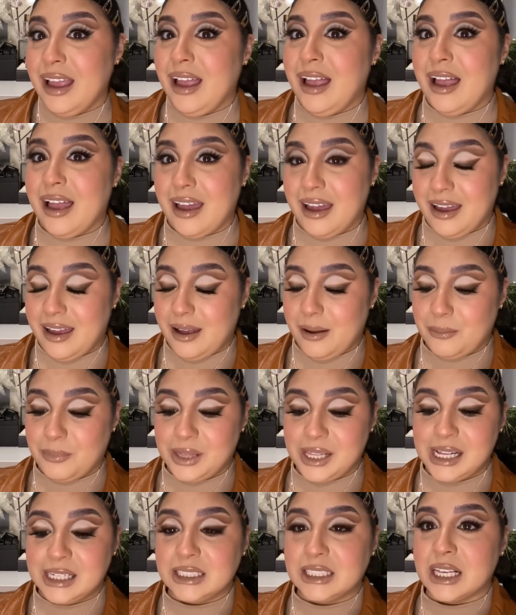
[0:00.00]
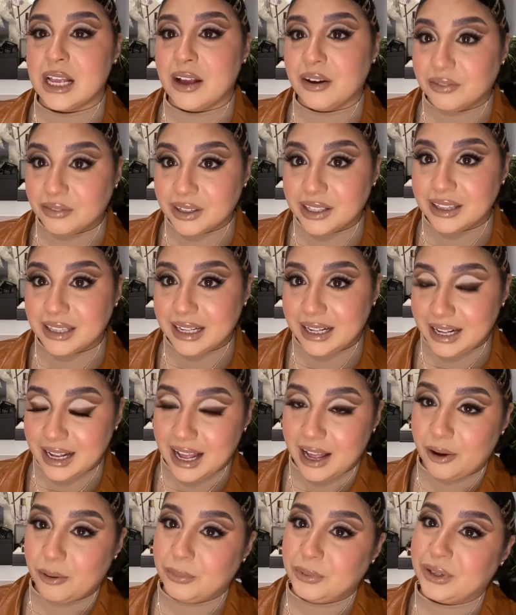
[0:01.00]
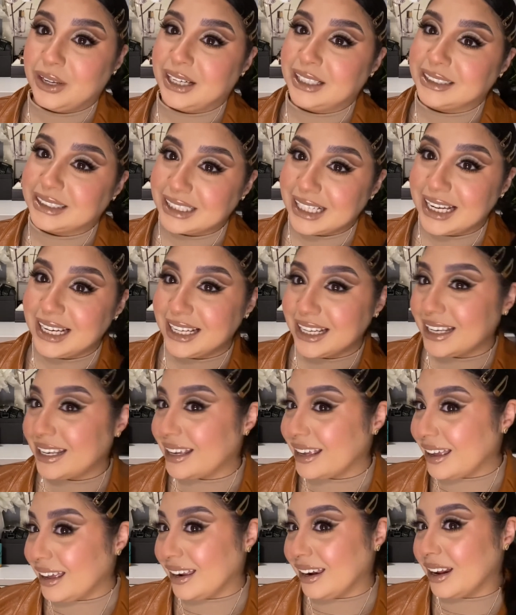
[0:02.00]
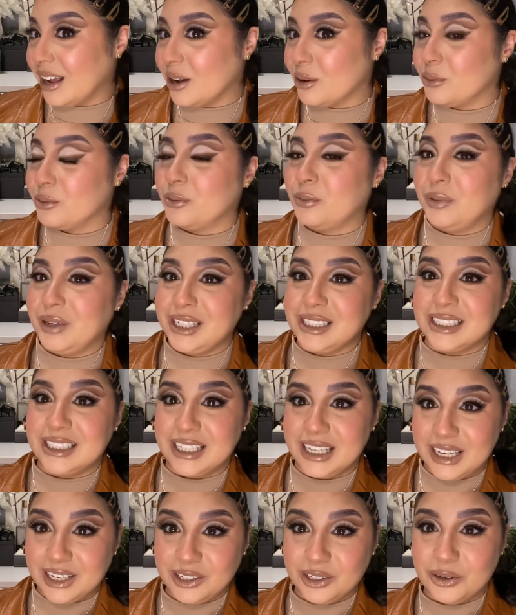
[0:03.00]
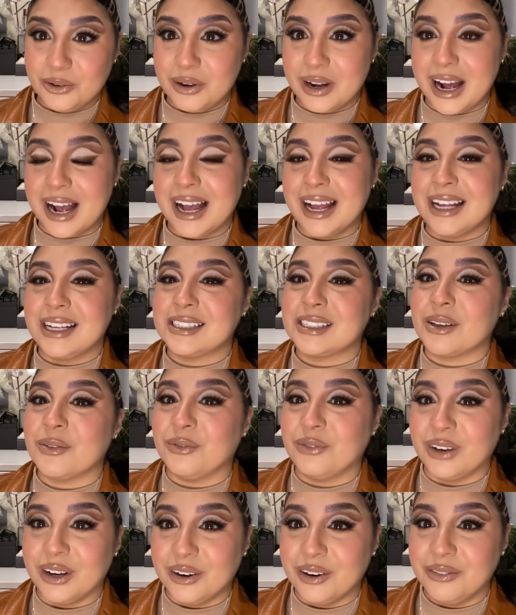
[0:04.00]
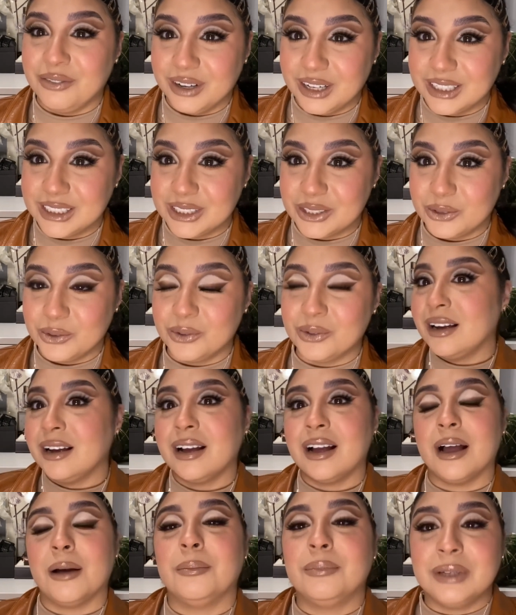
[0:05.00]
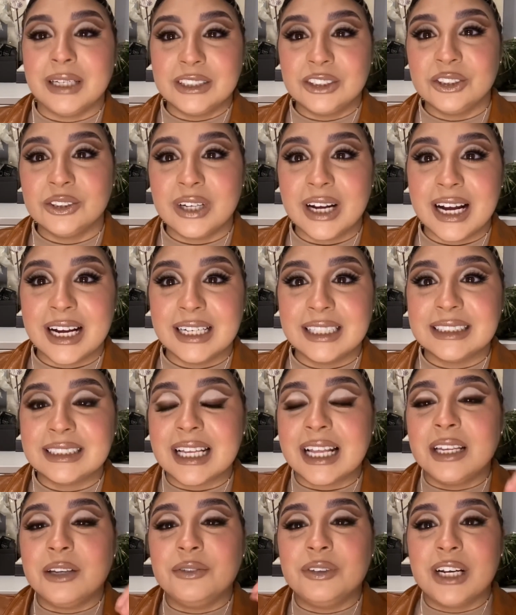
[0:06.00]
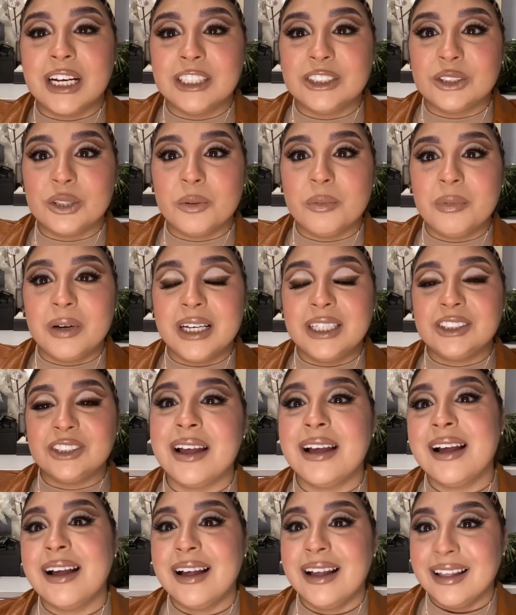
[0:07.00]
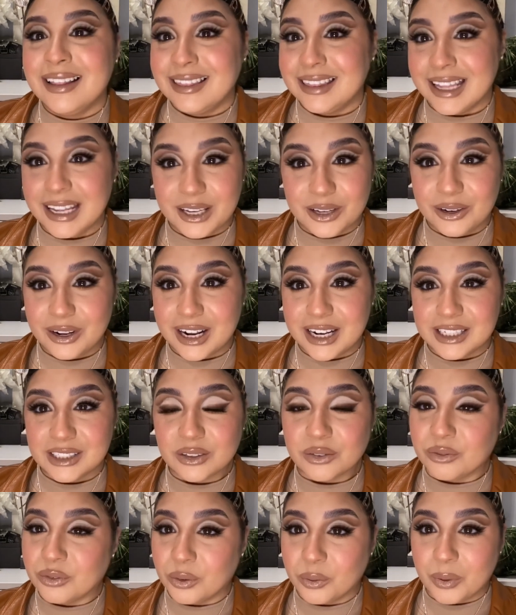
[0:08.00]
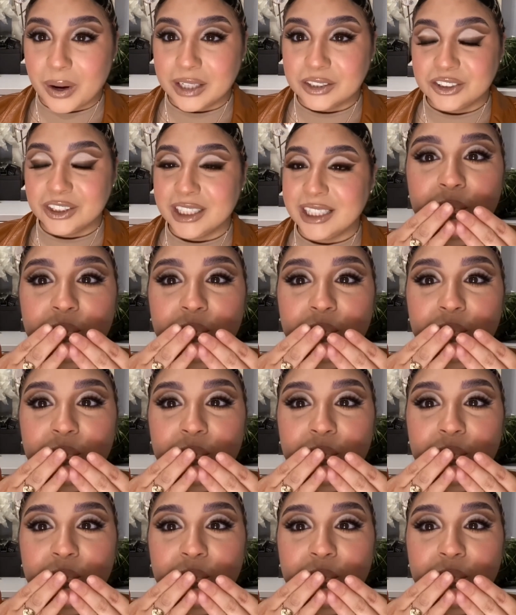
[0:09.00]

But that's everything. I hope you guys like it, and I will be seeing you guys very, very soon. God bless you guys. I love you guys so much. Thank you guys for watching.